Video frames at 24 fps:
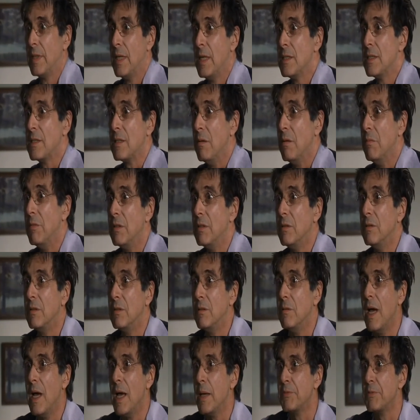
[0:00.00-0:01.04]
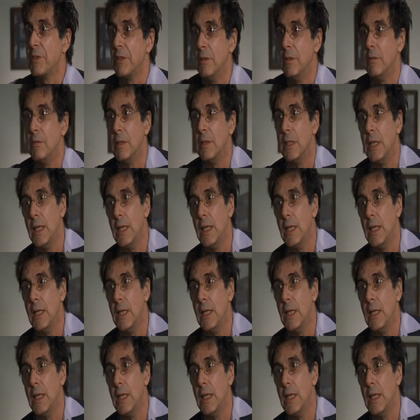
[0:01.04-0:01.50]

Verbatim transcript: Someone who'll do absolutely